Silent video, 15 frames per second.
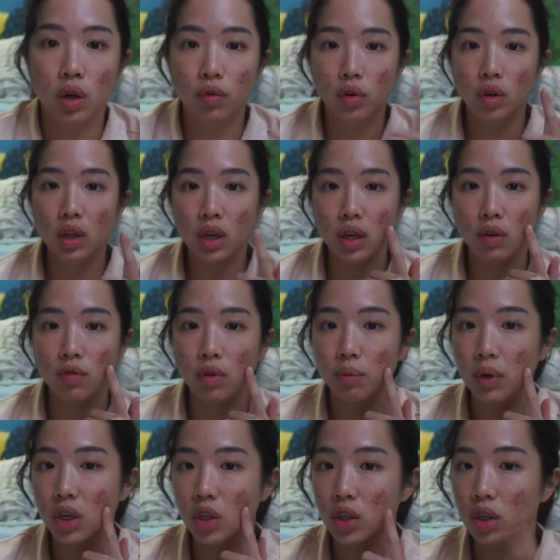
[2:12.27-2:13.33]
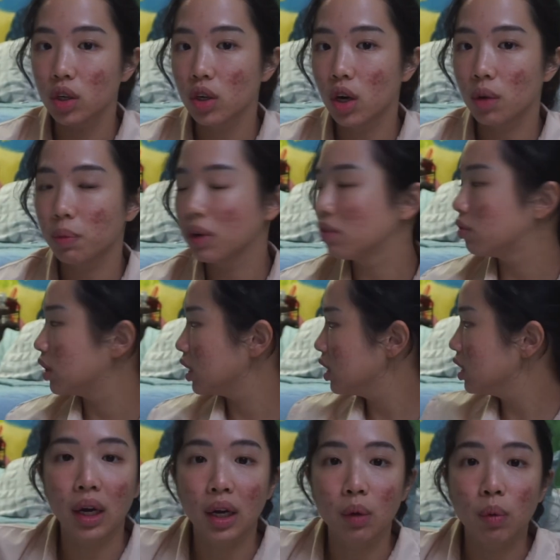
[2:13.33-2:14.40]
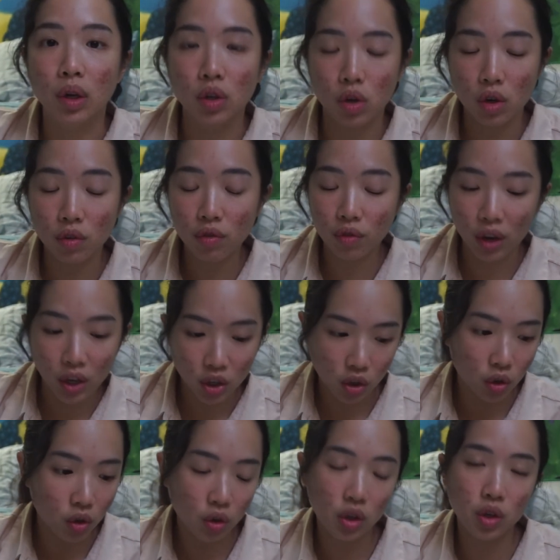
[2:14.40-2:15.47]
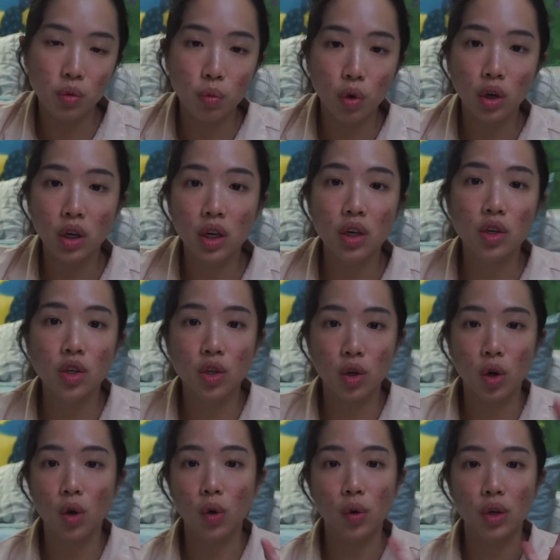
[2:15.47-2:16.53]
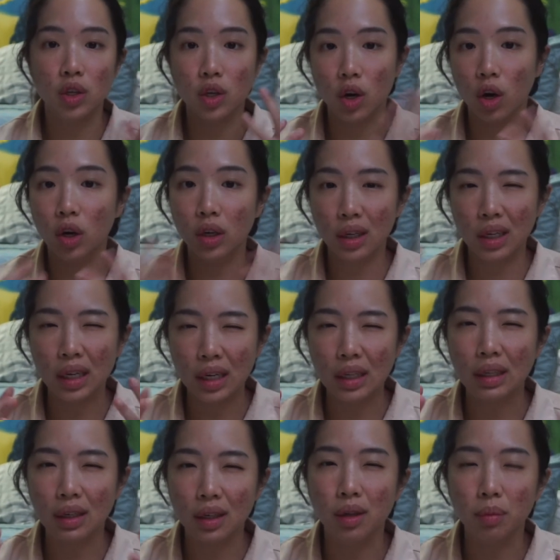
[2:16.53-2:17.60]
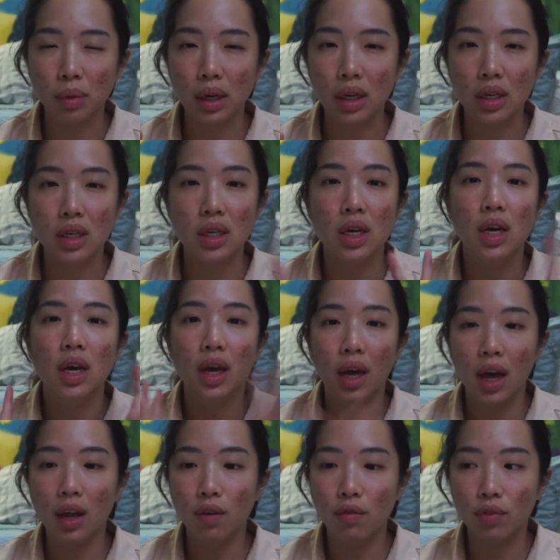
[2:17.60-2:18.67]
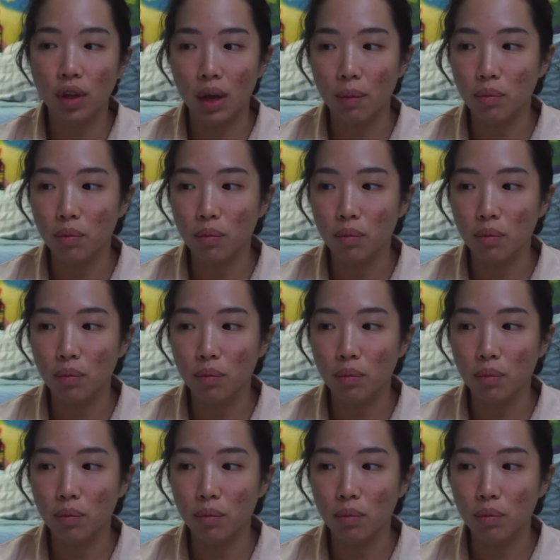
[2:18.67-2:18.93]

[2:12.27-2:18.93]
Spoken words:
for the inflammation on my face. I went on a facial this morning, so it's currently a little bit inflamed.